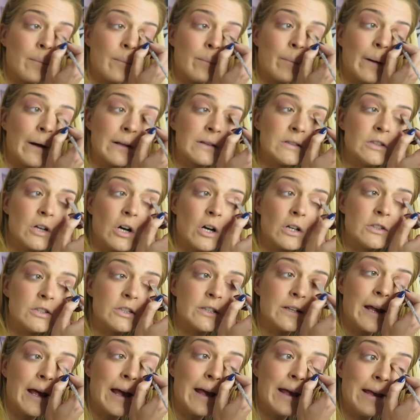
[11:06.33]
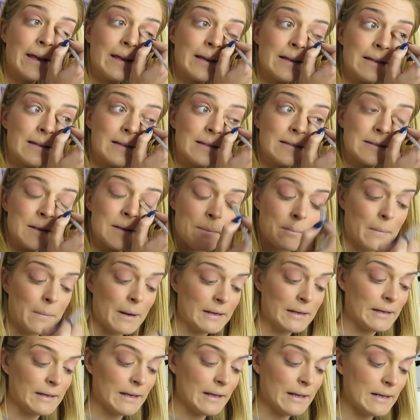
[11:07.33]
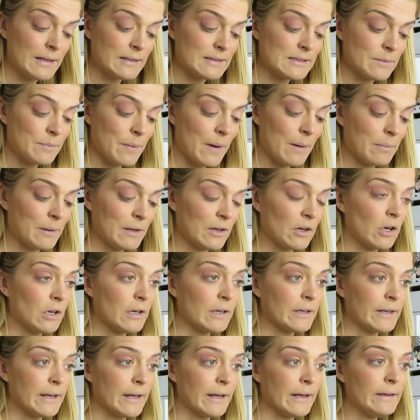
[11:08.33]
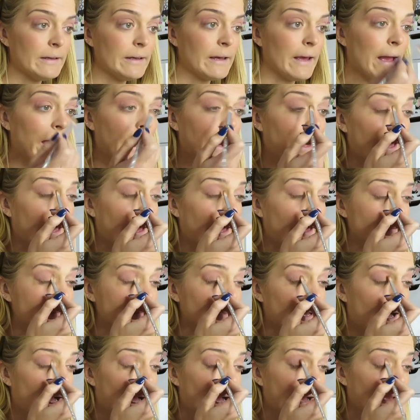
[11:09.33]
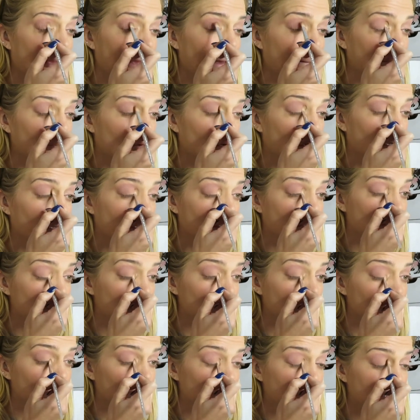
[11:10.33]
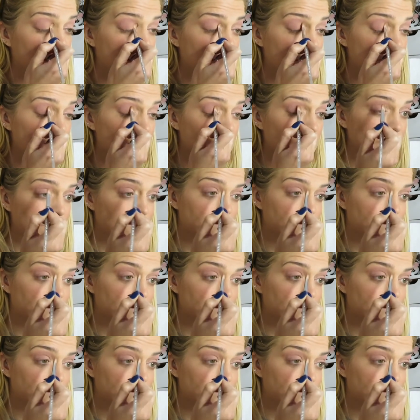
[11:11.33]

But yeah, today is Monday, it's a public holiday, and I am going to meet